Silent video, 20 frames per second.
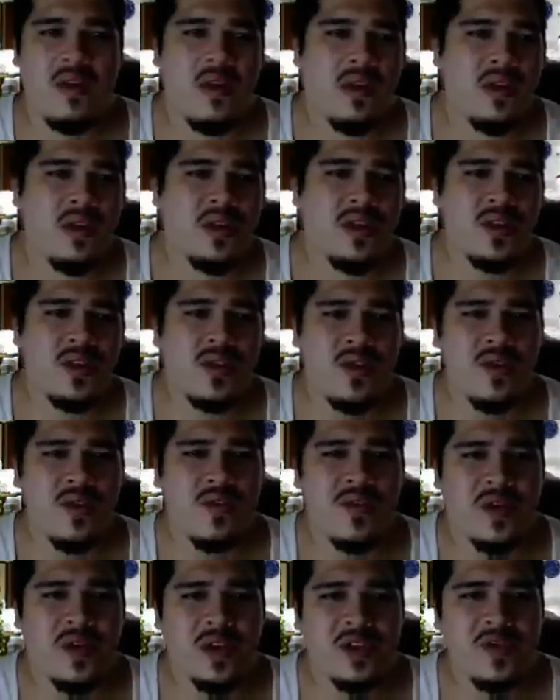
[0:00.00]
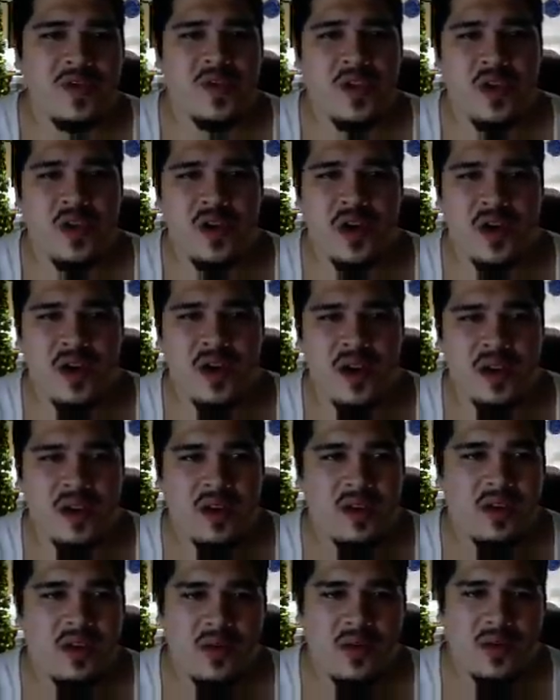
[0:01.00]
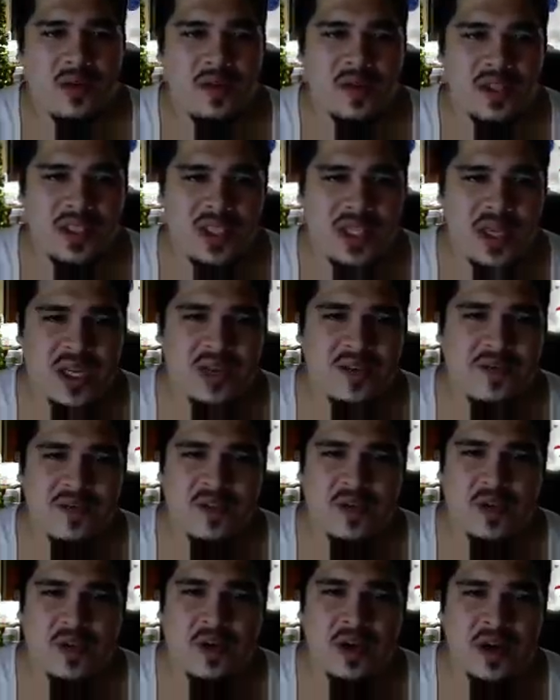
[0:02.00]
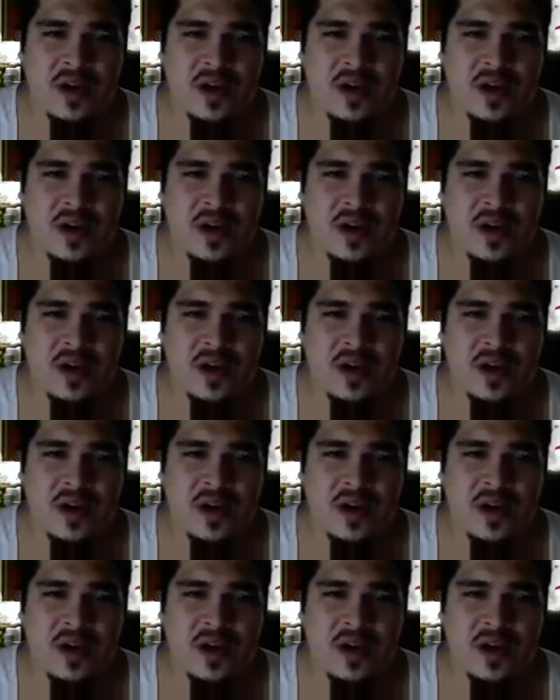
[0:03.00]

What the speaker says: So we have first floor, or our second floor,